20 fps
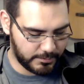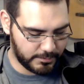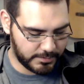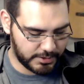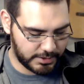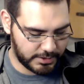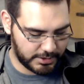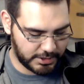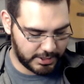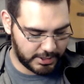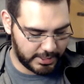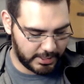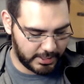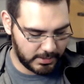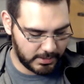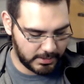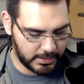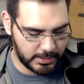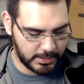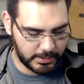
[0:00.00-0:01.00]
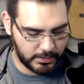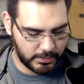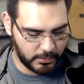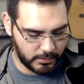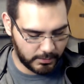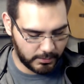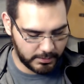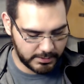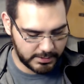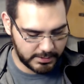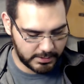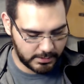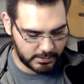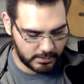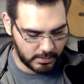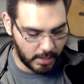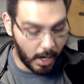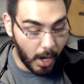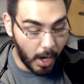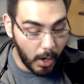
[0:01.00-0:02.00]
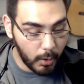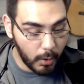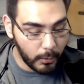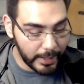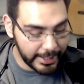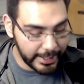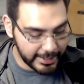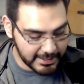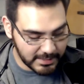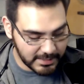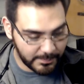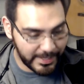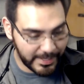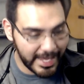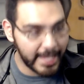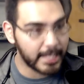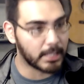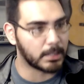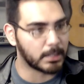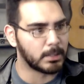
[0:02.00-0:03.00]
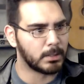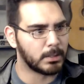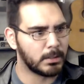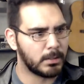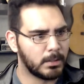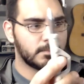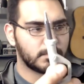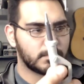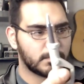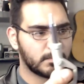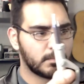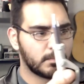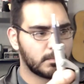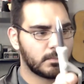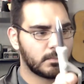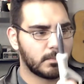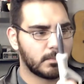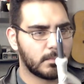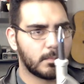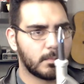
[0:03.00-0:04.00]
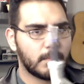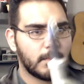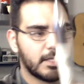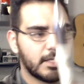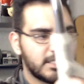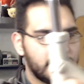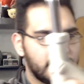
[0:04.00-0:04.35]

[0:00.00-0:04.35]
channel, not yours. Oh, wait! It's a pen! It's a